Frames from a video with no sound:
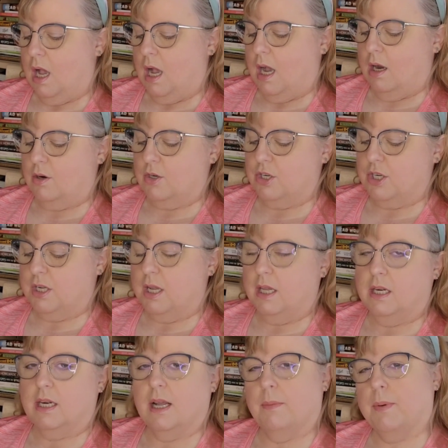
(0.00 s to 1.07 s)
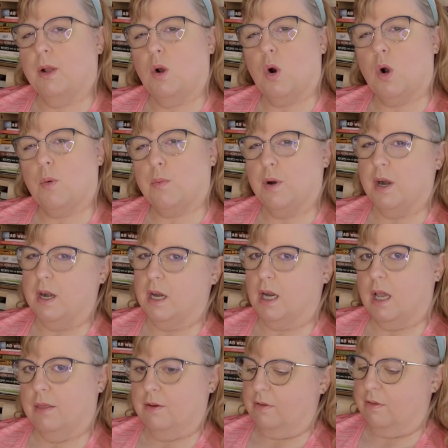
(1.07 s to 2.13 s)
how she ended up
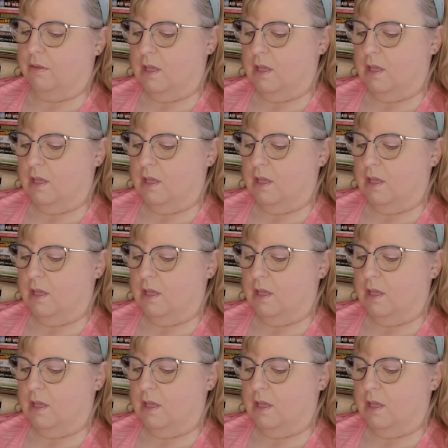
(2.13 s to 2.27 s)
incorporating other